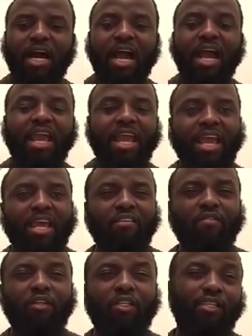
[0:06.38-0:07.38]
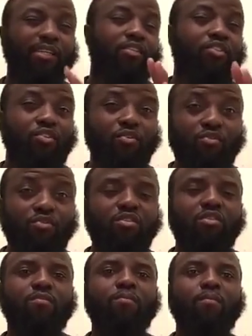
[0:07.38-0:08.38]
I have a good
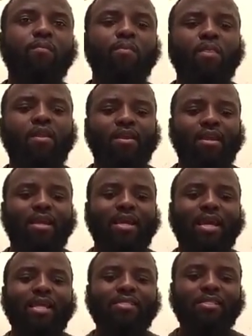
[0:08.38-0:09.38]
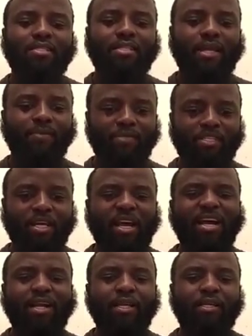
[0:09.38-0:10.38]
news. At the same
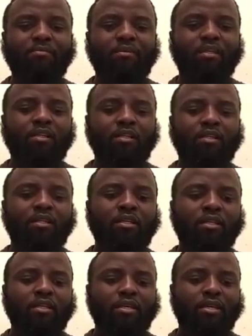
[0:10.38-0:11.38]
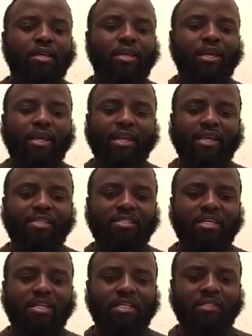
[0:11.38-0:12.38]
time,
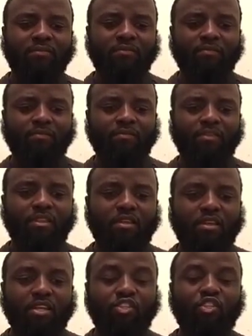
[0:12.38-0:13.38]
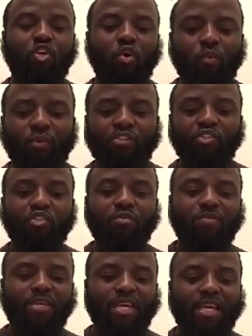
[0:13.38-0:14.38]
it's going
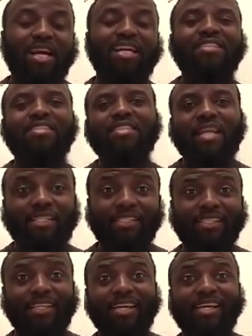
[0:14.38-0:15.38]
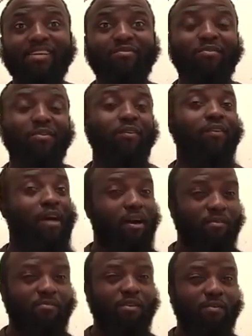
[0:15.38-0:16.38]
to be a sad day for a
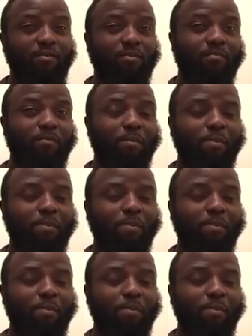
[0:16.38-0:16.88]
lot of people.